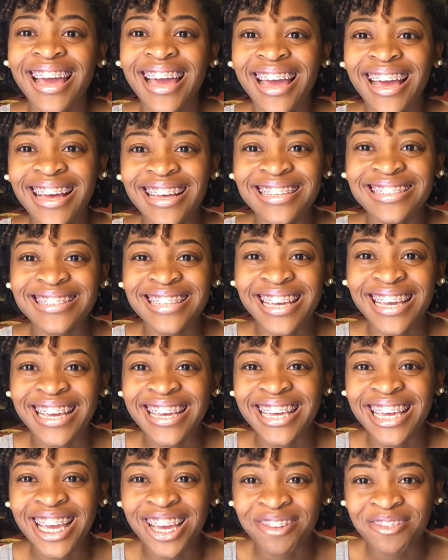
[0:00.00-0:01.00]
As
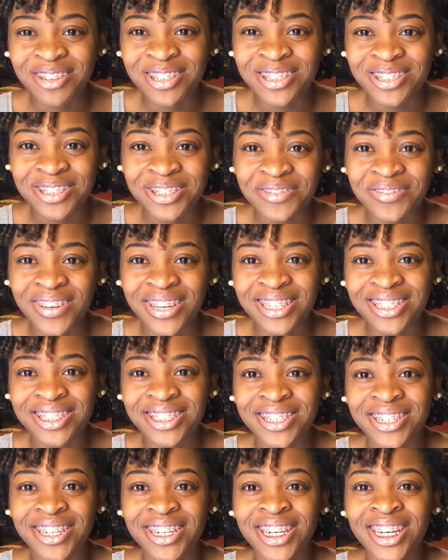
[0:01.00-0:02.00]
a chemistry
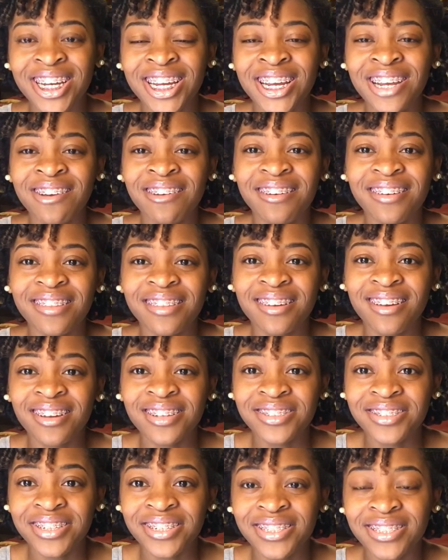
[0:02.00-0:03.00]
major with a
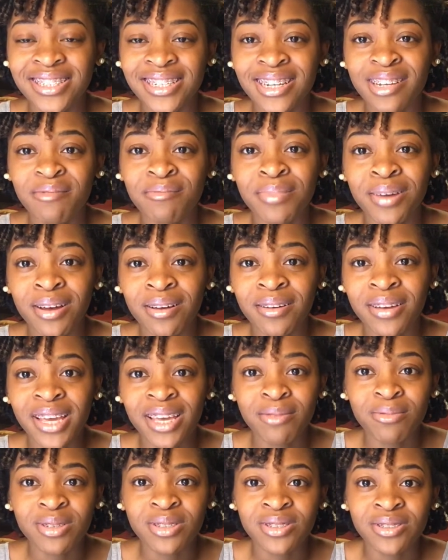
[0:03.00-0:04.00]
concentration in
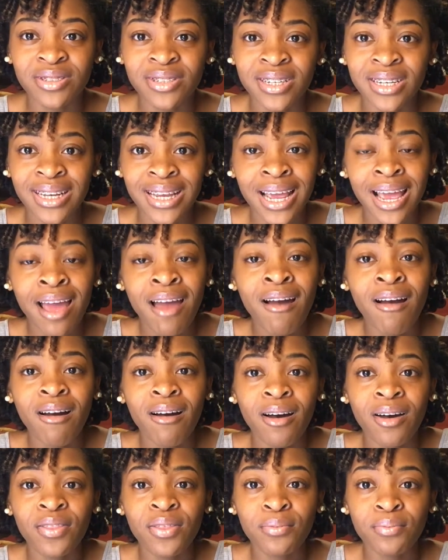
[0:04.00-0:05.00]
biochemistry,
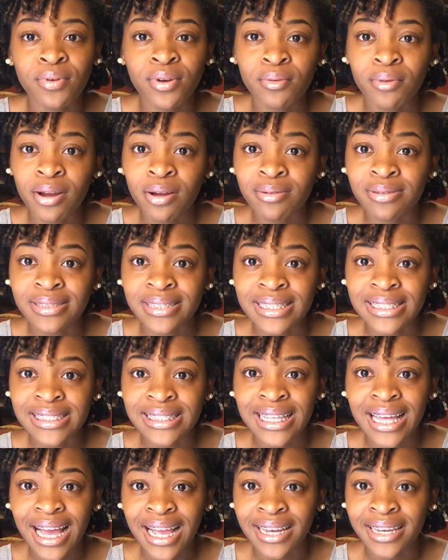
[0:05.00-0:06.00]
all the prerequisites
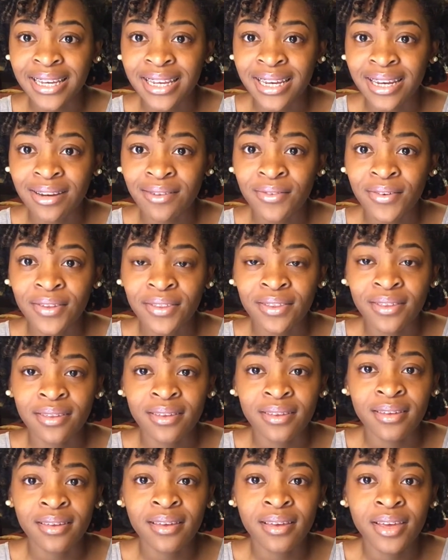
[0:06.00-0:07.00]
that I needed for
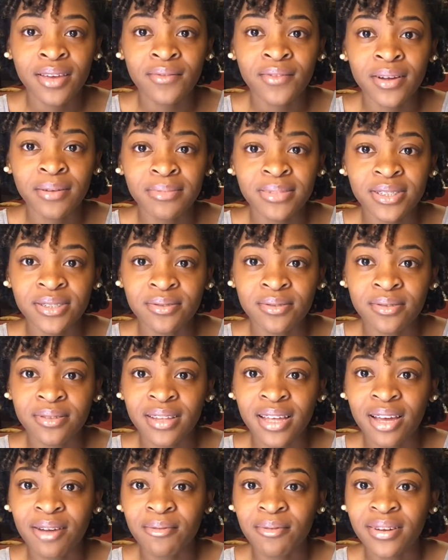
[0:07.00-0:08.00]
the pharmacy school
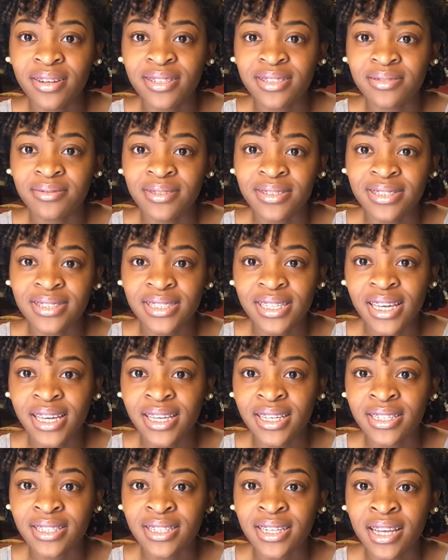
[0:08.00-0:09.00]
that I wanted to
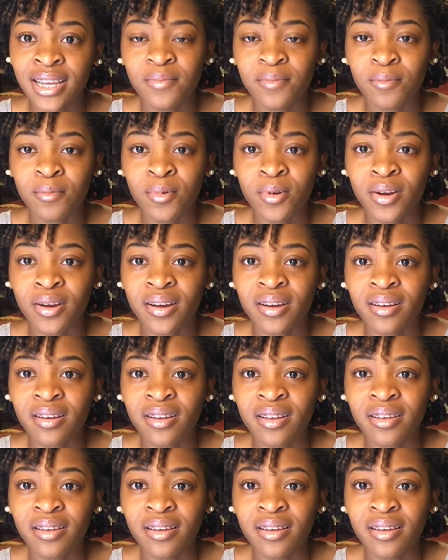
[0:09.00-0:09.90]
attend were